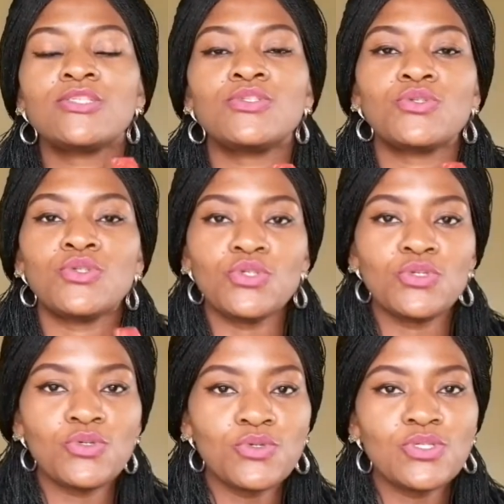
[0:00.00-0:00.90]
to
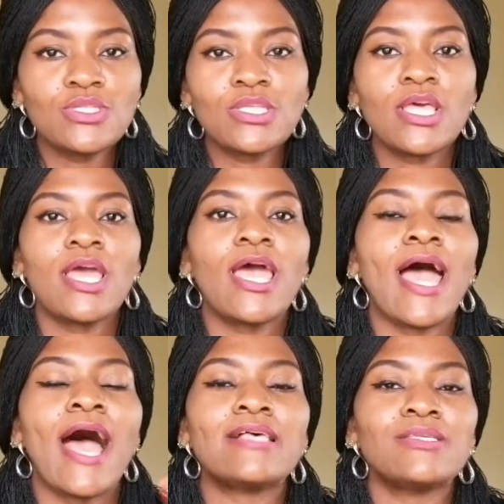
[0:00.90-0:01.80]
use
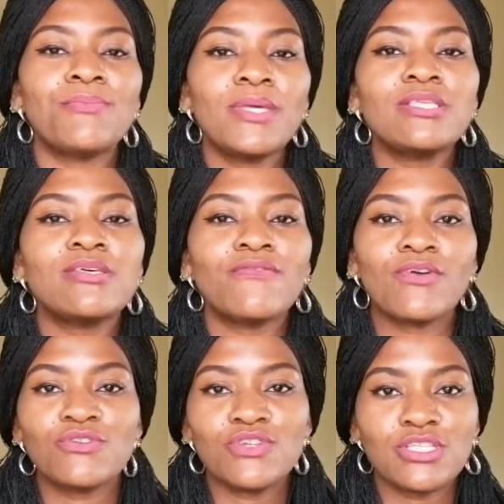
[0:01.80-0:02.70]
as a means of
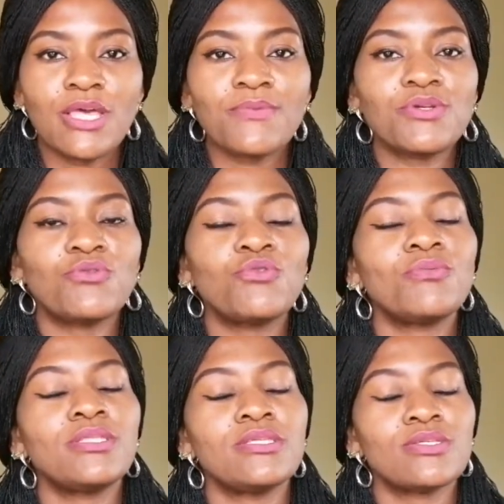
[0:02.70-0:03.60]
contraception,
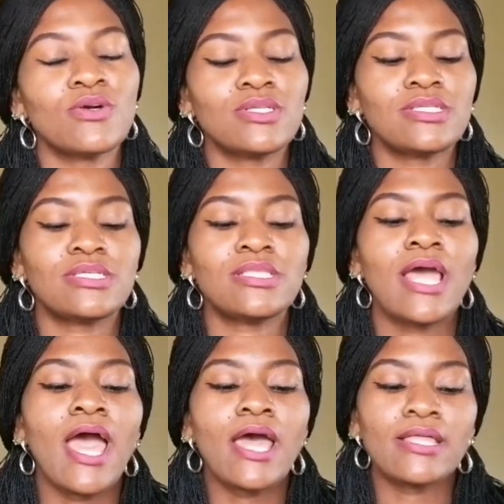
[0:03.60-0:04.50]
we'll be discussing
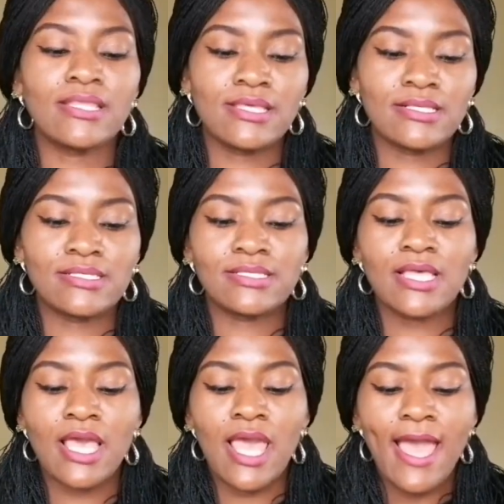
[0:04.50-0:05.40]

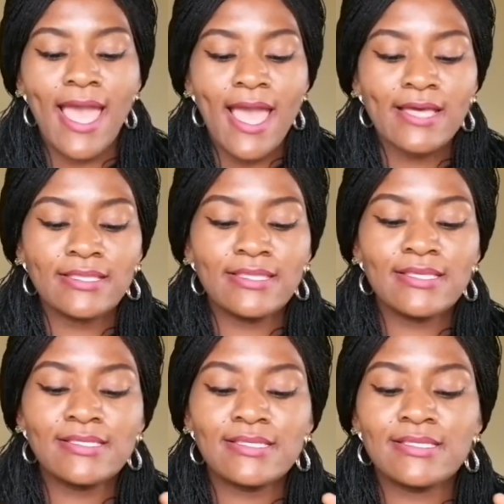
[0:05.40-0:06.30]
this.
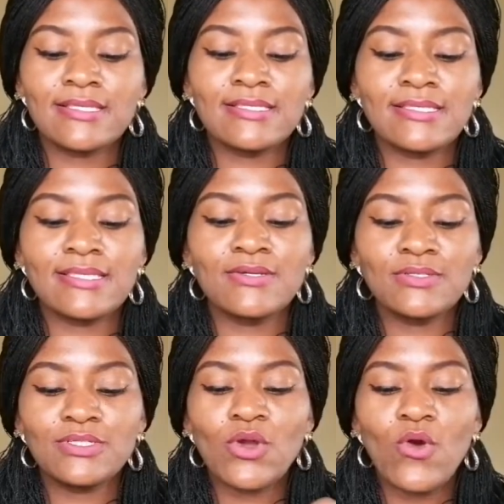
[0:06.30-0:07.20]
This is a
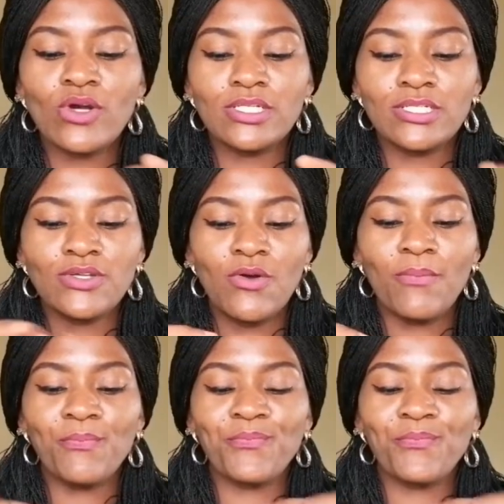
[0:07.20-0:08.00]
sealed condom.